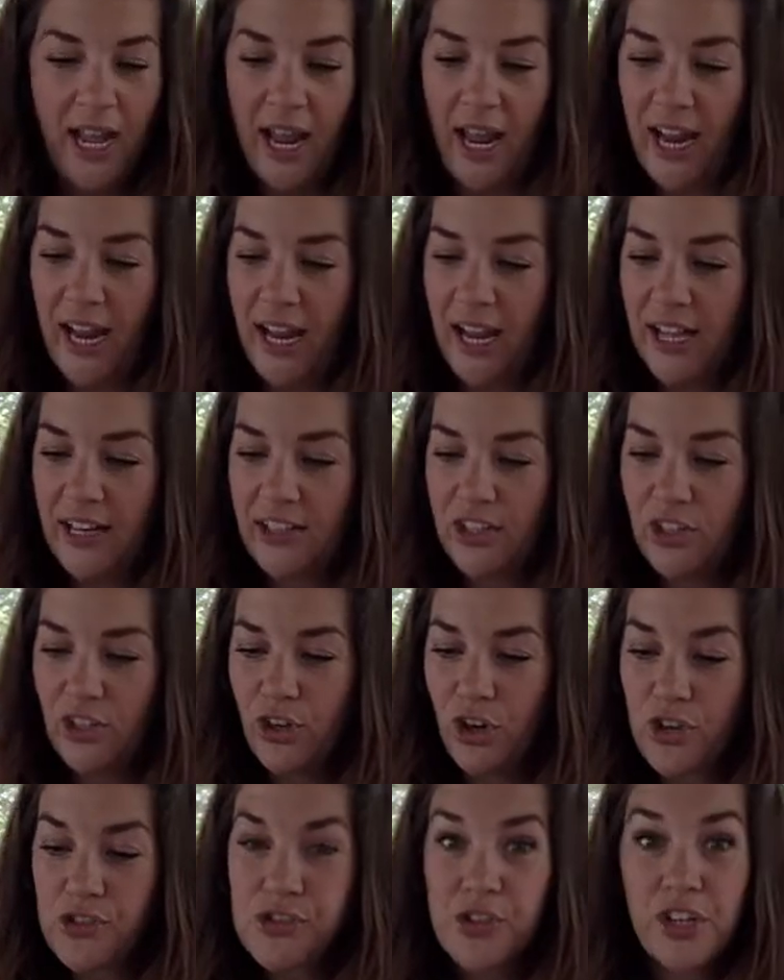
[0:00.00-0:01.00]
and
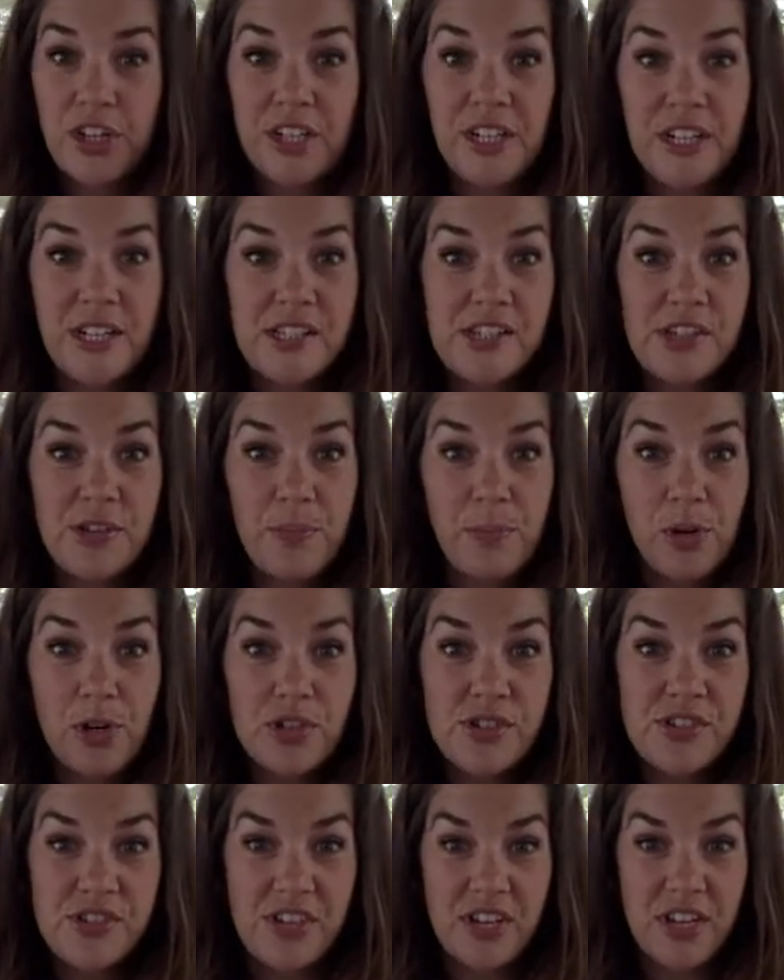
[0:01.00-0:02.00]
you're also going to need some
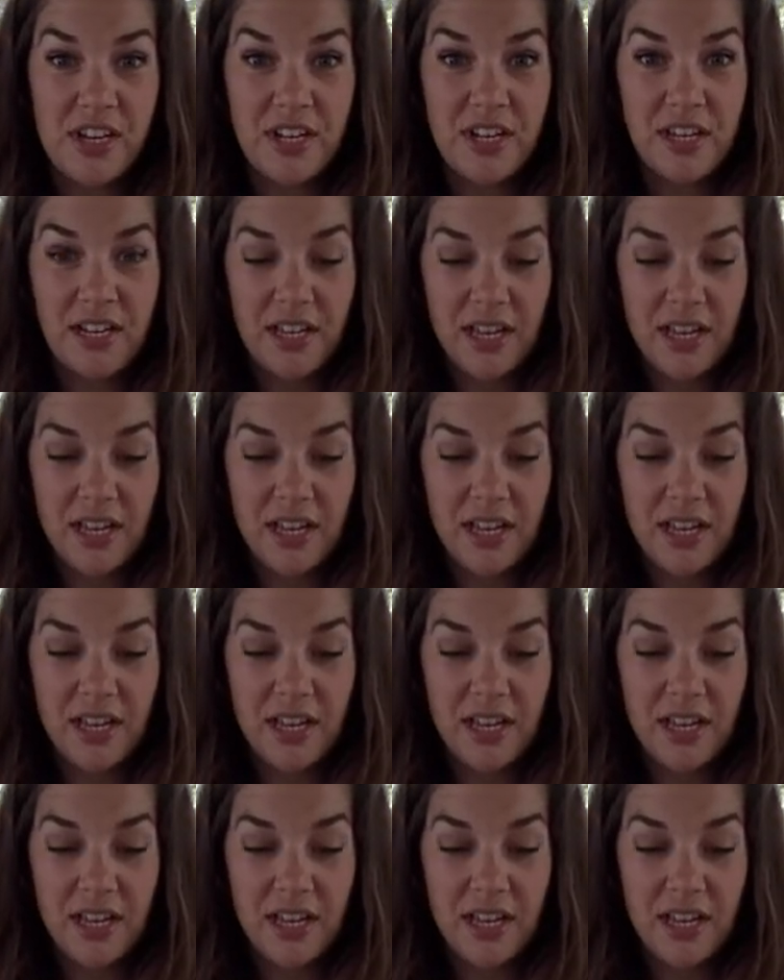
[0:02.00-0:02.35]
bird seed.